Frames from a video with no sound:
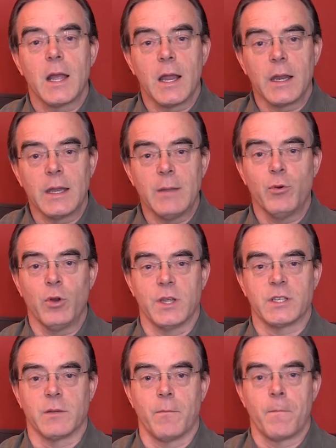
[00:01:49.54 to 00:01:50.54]

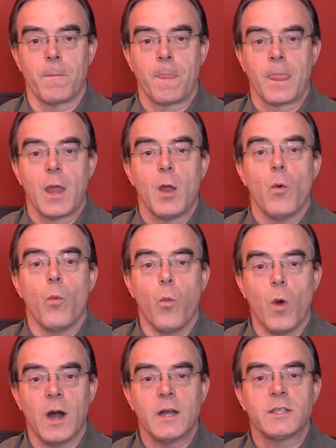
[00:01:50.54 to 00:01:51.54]
Liberalism
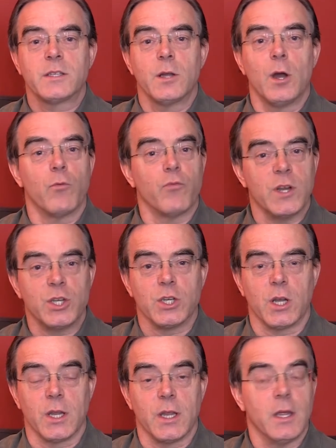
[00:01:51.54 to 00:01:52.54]
was
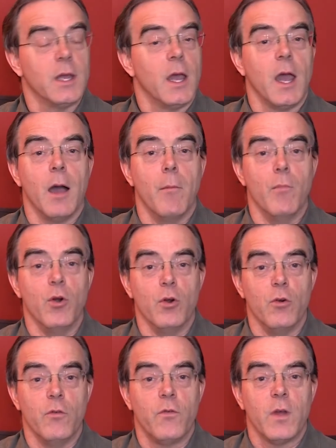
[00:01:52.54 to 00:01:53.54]
originally a
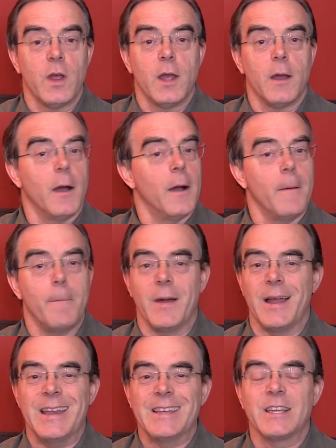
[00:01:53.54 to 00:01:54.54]
move,
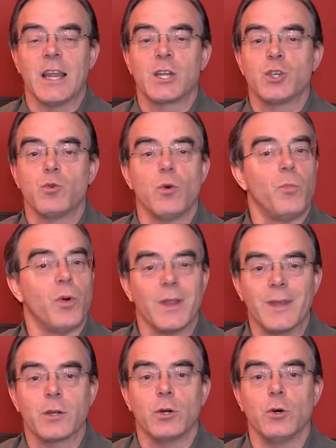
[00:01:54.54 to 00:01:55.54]
intellectual,
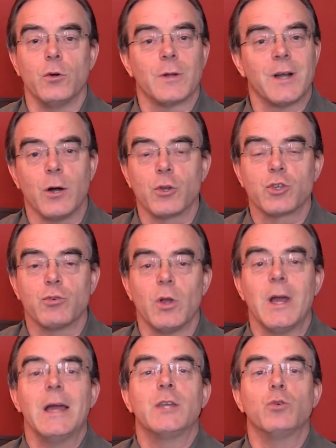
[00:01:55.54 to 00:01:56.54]
political,
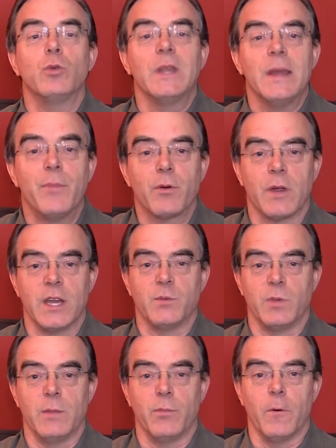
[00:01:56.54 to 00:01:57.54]
cultural, to
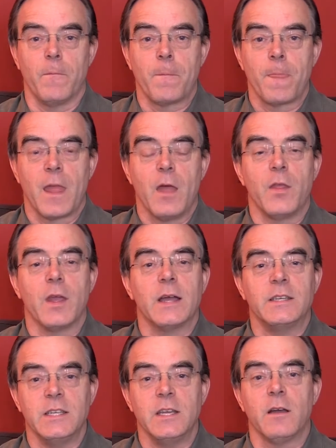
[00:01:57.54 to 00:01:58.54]
liberate people. The
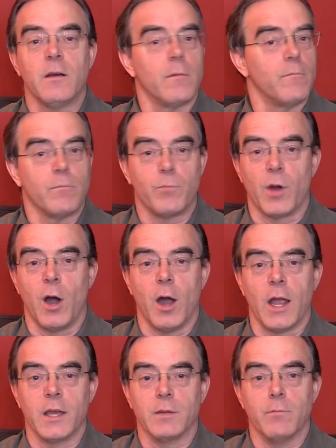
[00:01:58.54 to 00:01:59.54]
idea
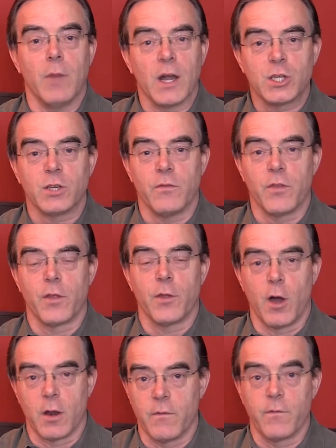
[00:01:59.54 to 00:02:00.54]
behind much of the
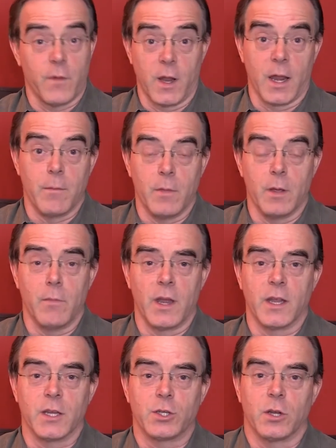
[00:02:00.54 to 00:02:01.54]
thought of, again,
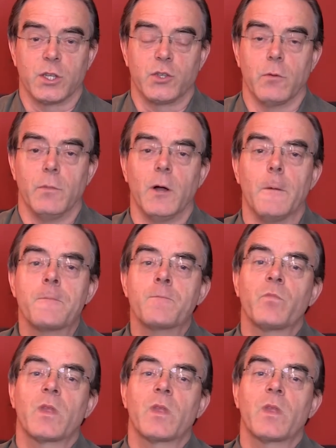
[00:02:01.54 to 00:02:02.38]
men like John Stuart Mill